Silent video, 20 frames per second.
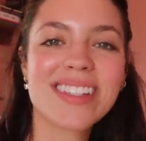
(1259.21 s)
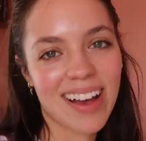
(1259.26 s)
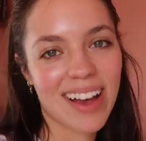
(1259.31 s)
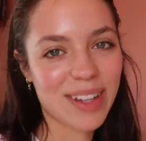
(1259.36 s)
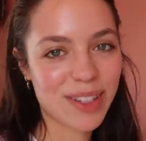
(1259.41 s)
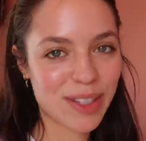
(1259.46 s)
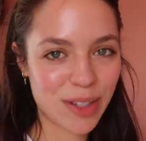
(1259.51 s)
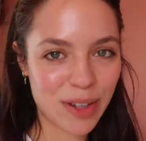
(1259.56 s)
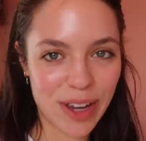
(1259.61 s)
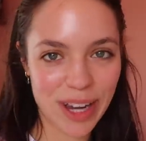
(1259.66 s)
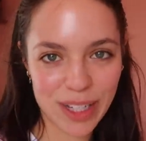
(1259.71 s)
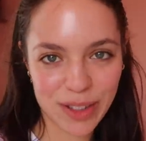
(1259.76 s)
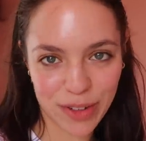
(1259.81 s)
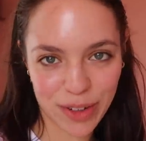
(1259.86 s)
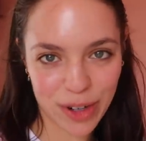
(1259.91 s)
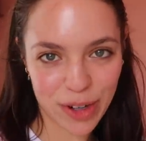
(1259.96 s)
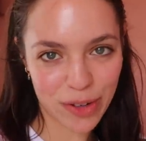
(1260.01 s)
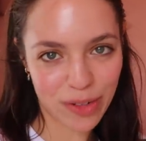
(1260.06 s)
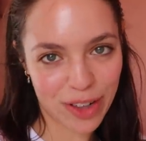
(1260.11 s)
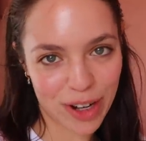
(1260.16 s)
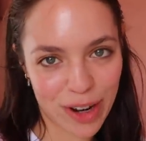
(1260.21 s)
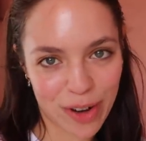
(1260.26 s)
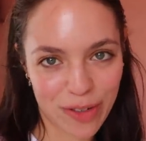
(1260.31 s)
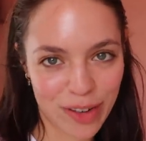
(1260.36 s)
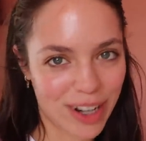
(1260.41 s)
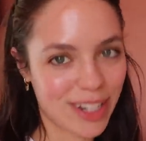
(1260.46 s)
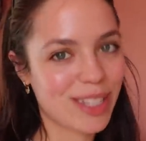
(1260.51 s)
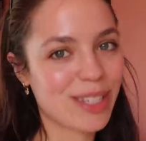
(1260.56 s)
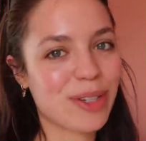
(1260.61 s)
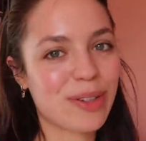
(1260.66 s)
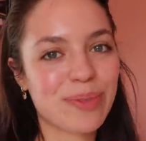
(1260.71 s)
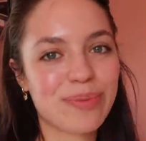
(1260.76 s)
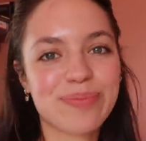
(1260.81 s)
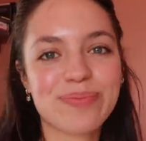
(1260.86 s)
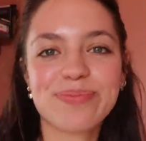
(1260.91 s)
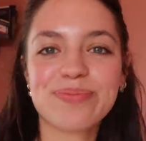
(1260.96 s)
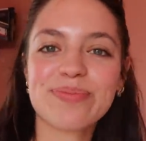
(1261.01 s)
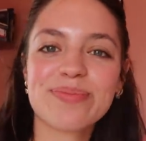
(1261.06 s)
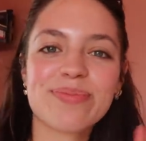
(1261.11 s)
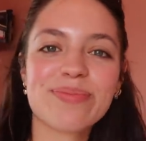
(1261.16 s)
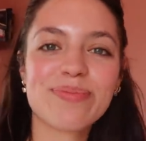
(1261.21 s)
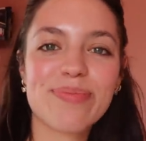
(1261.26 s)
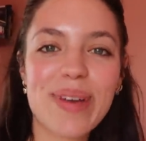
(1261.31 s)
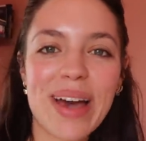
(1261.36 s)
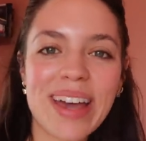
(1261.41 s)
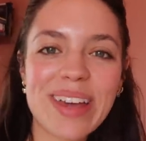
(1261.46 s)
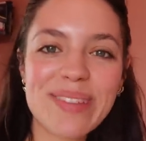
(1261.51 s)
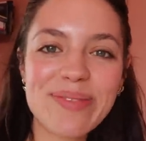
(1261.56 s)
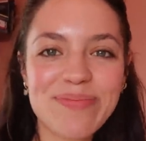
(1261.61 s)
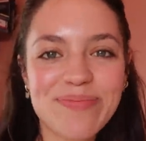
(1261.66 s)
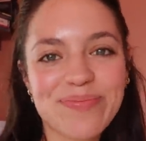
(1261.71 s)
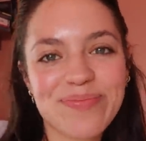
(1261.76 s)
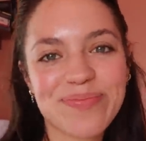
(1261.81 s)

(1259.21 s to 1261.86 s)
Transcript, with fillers: I'll see you guys for a new video very soon. Bye!